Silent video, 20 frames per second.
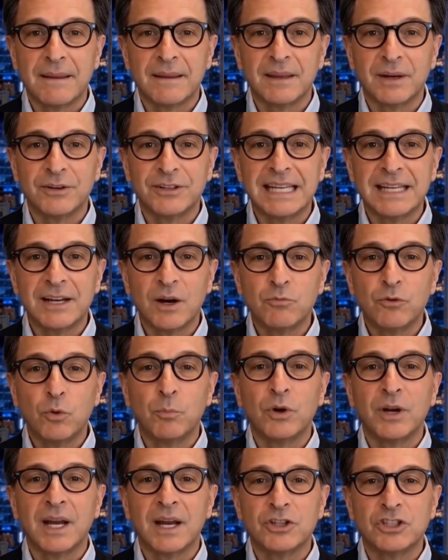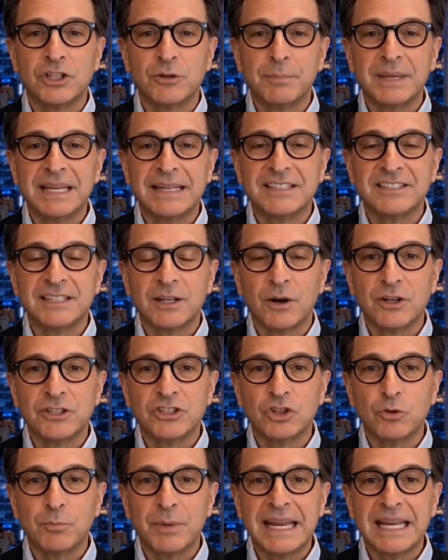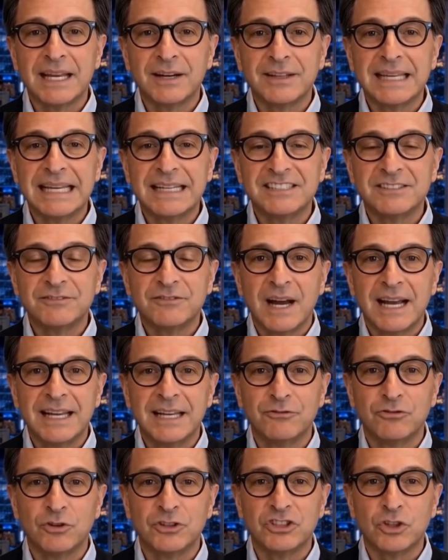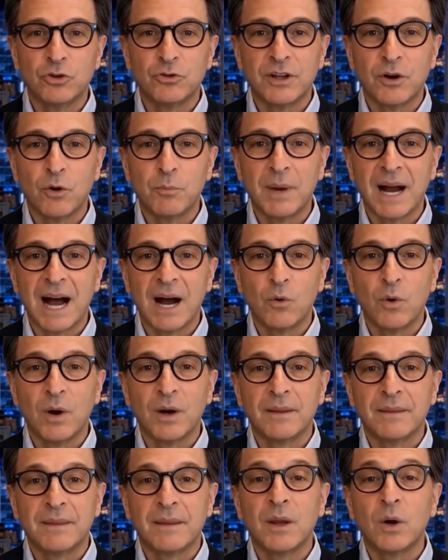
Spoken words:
Elite overproduction means there are too many elites fighting for too little power.